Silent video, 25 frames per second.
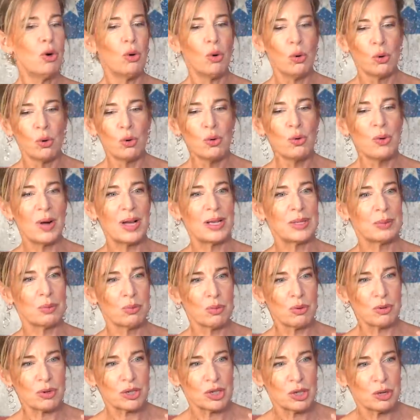Always
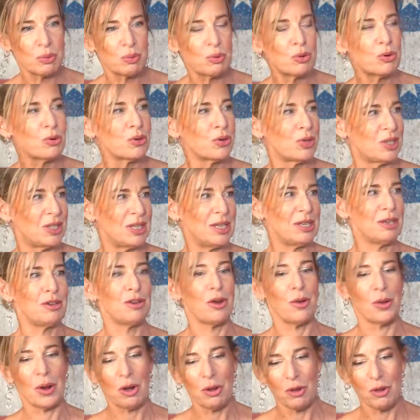walked towards it. You know,